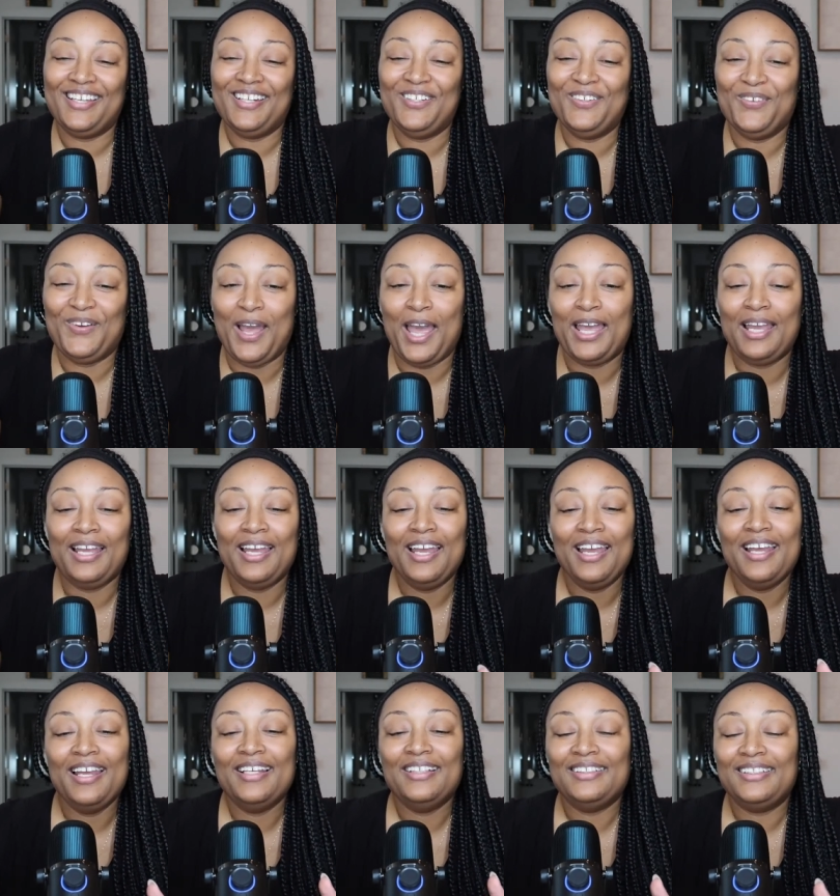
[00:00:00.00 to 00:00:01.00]
anyway,
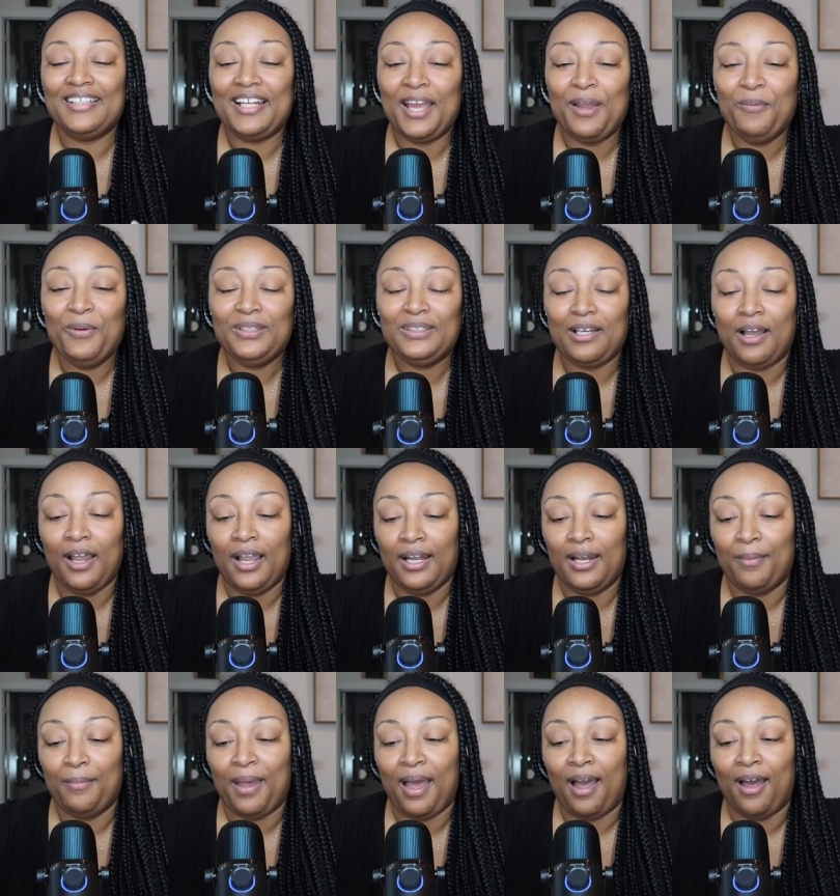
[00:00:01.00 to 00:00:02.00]
today we're talking
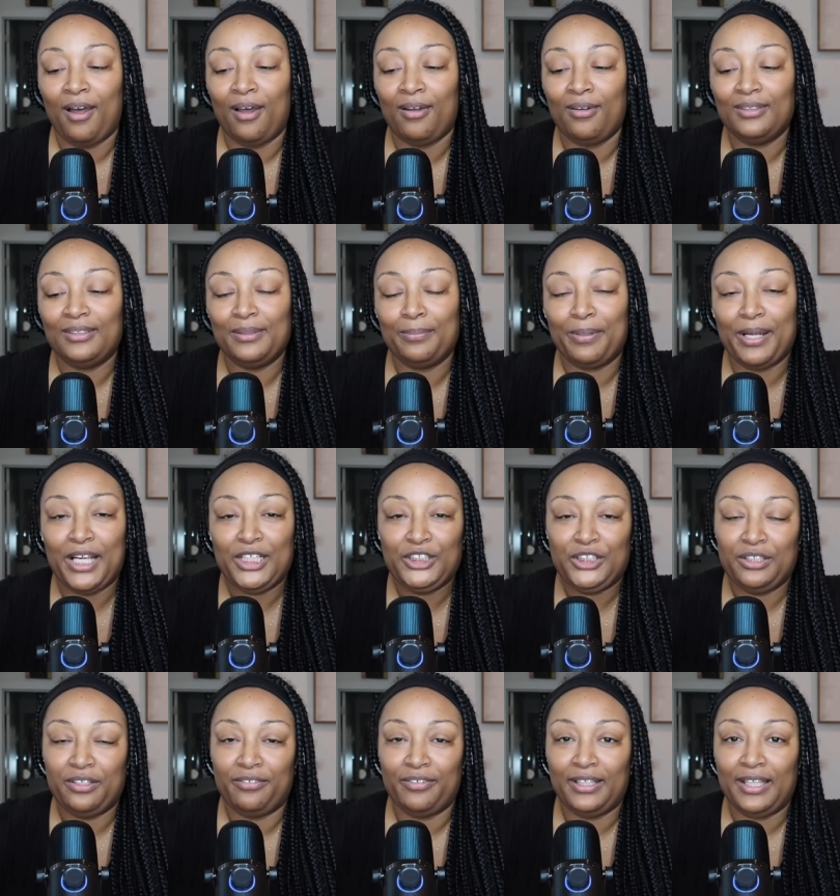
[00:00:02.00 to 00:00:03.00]
about
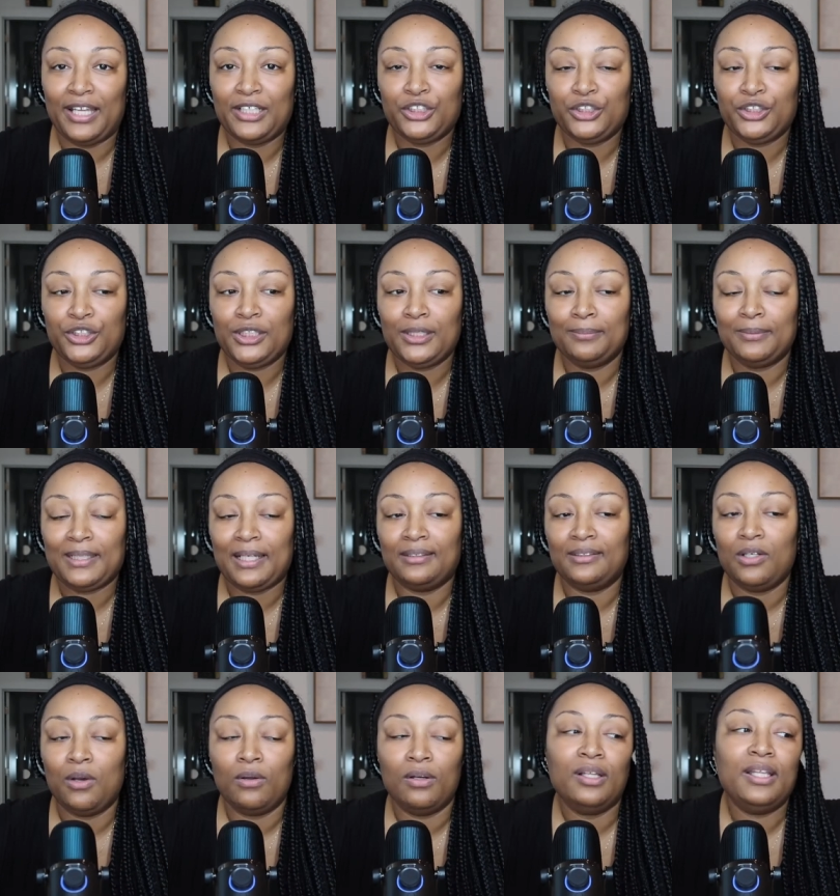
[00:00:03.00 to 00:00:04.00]
depression and relationships. I
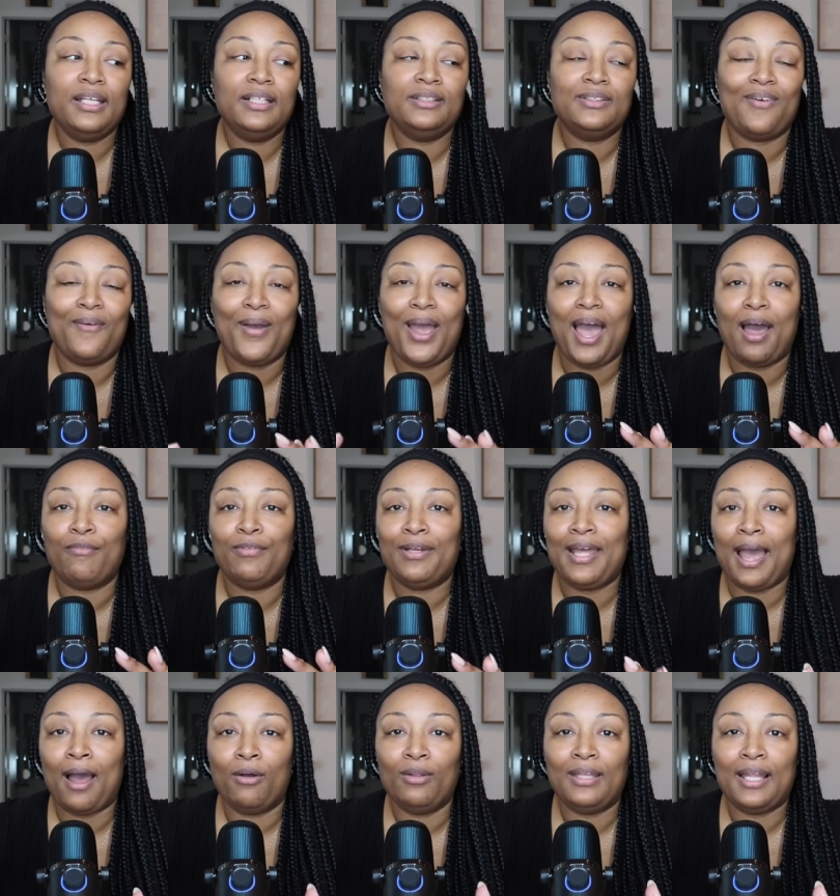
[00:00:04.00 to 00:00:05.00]
totally don't have an
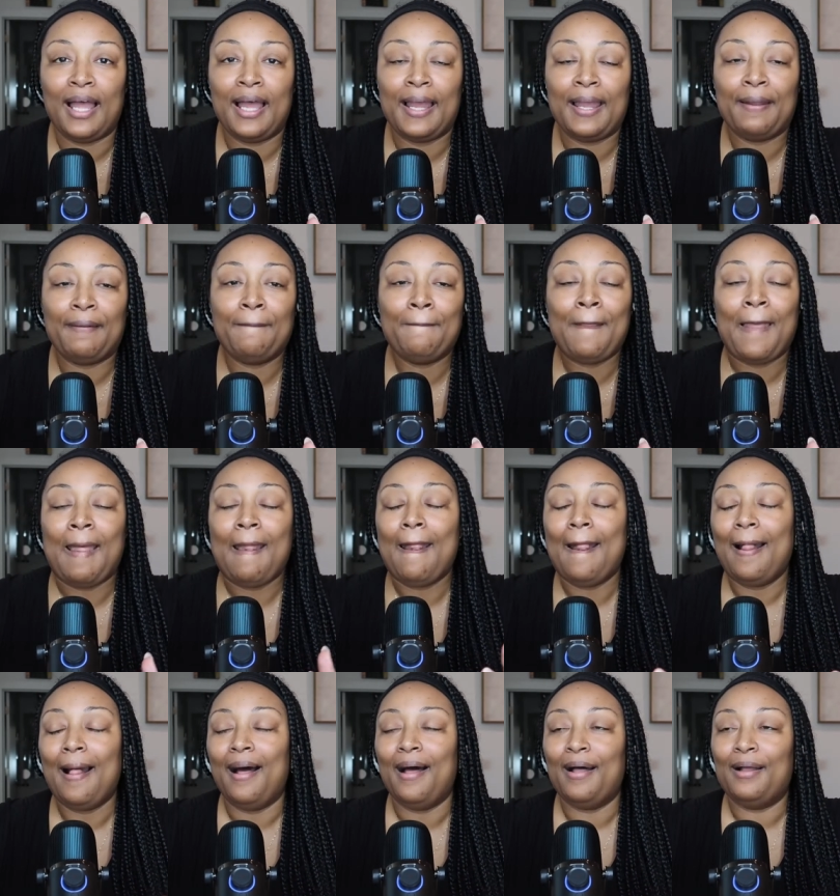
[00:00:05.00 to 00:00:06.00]
outline
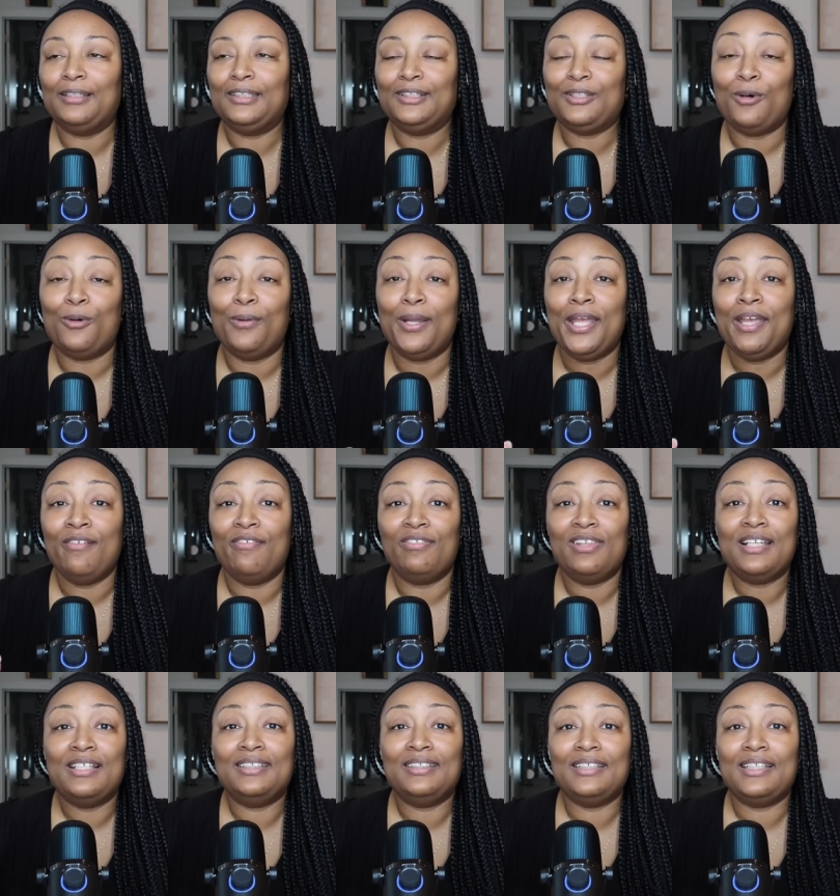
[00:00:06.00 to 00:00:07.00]
uh, so if
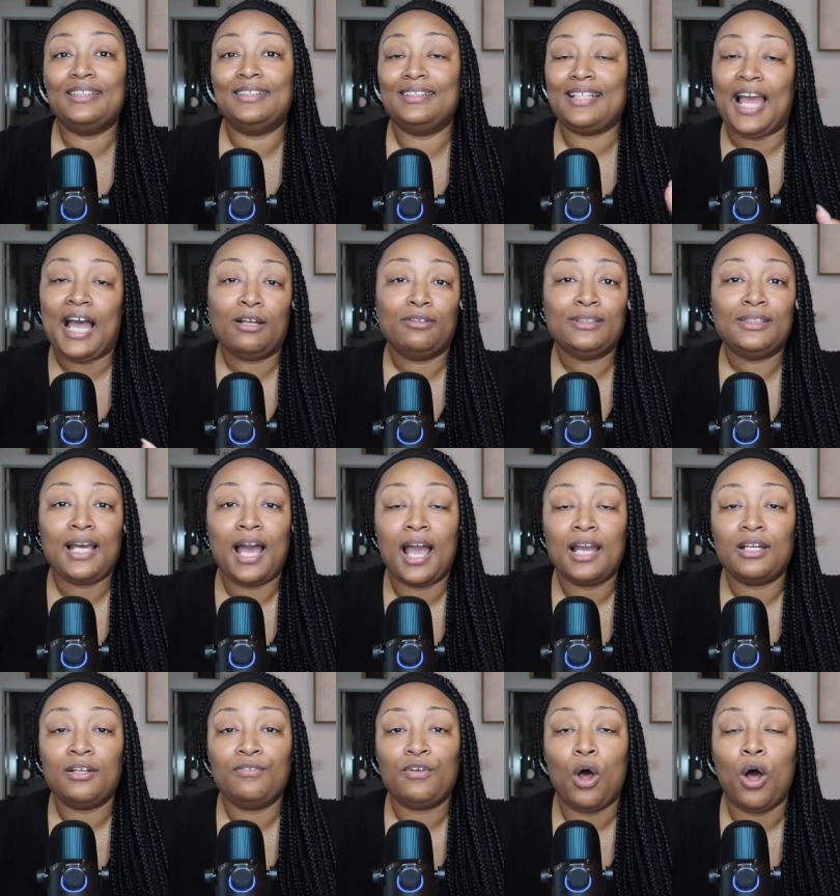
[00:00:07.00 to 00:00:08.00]
this sounds
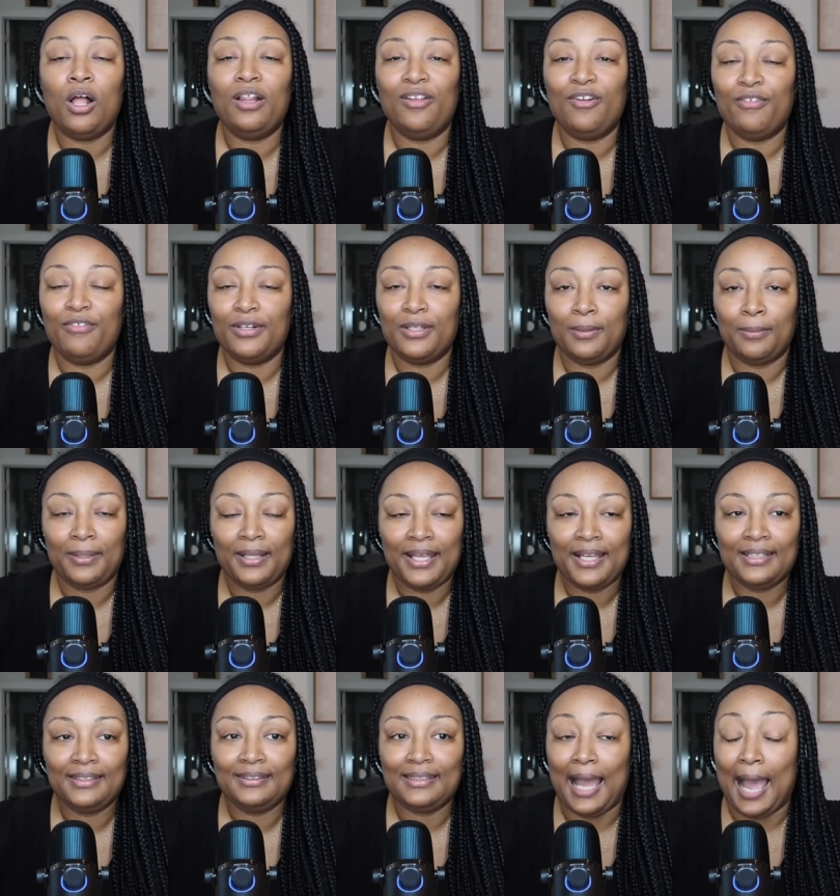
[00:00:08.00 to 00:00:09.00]
kind of all over the
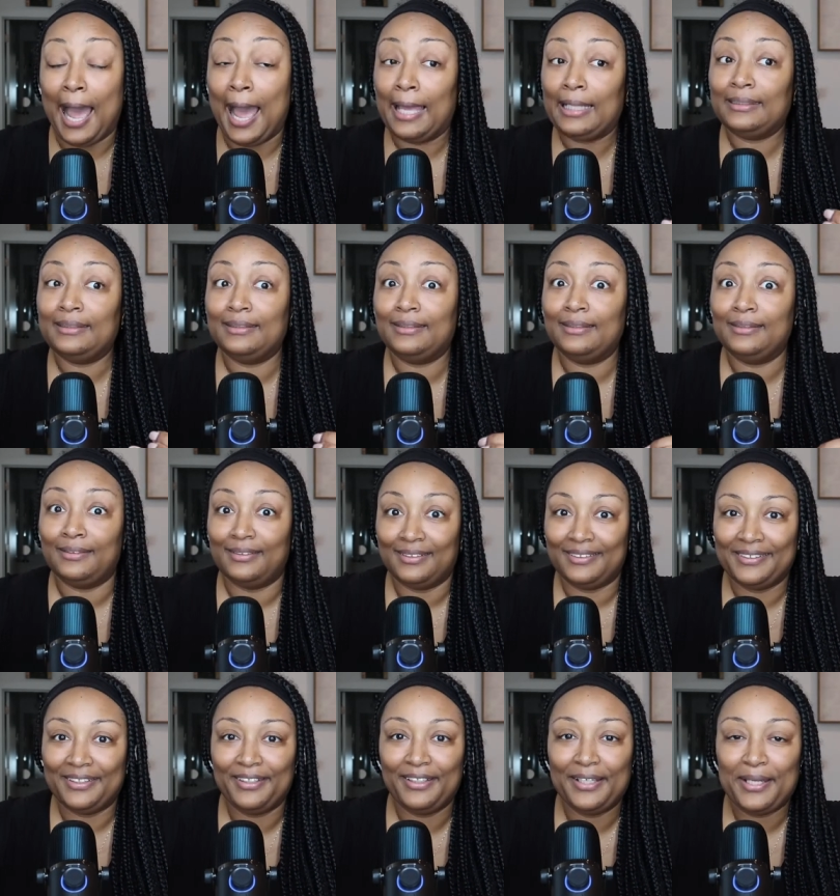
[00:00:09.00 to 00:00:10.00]
place, I
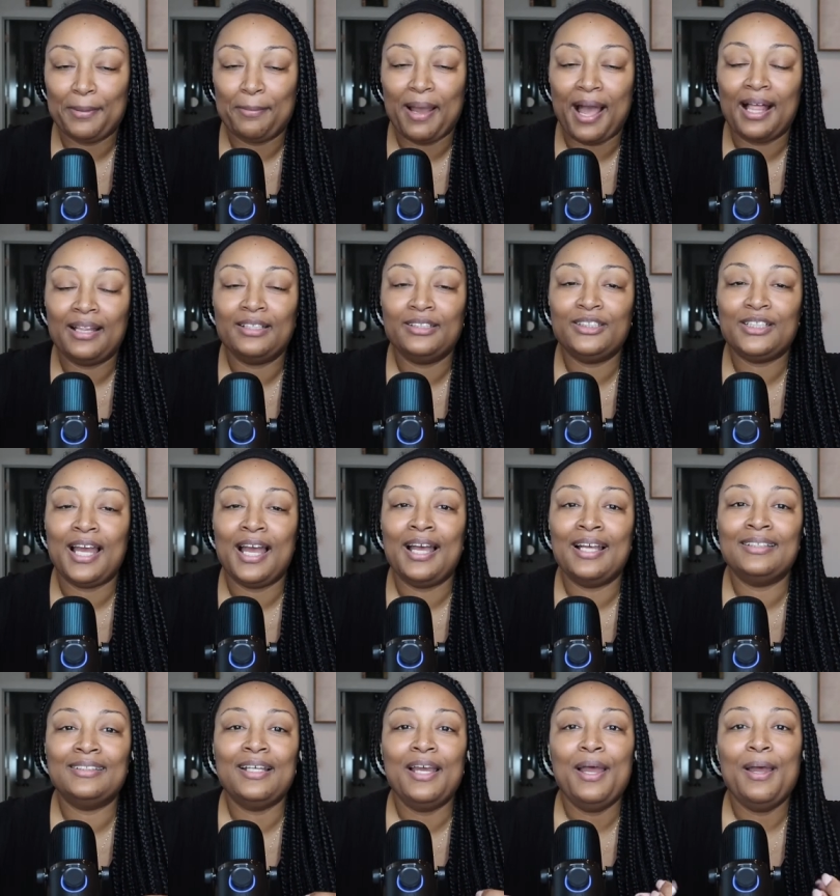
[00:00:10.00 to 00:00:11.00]
sincerely
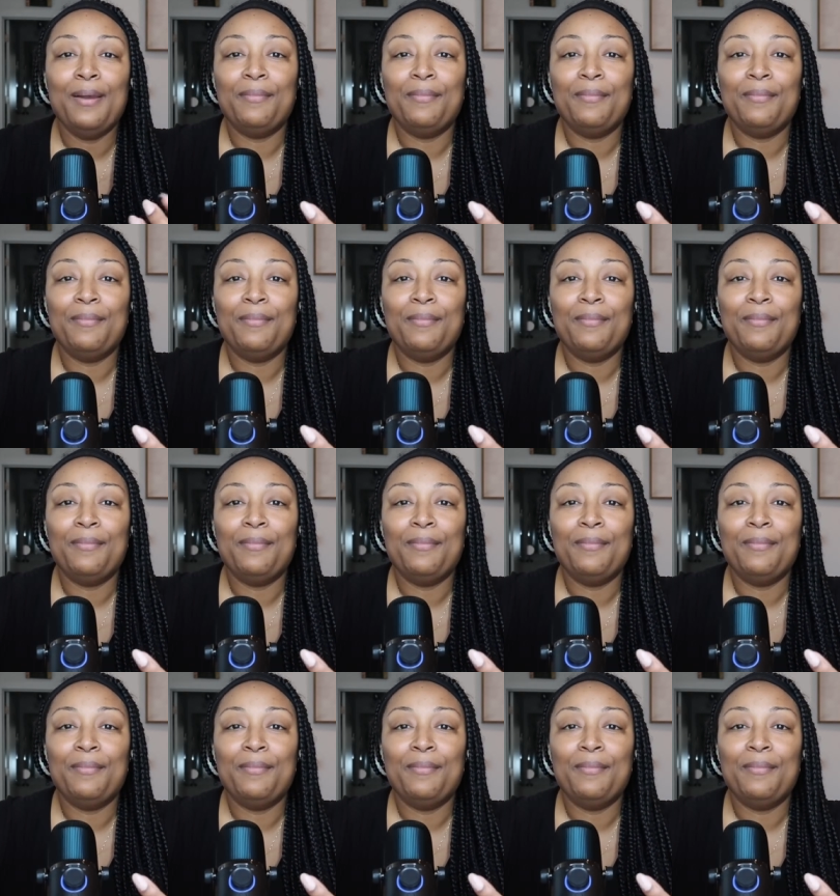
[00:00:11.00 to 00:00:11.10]
apologize.